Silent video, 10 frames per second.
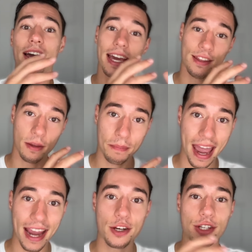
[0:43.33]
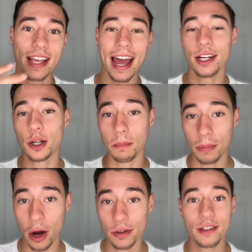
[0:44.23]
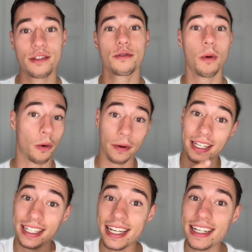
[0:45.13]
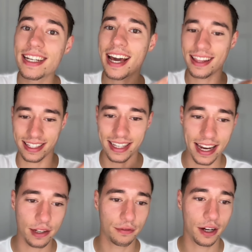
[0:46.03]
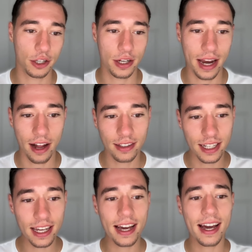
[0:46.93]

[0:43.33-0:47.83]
in the pages and components where we need this native functionality,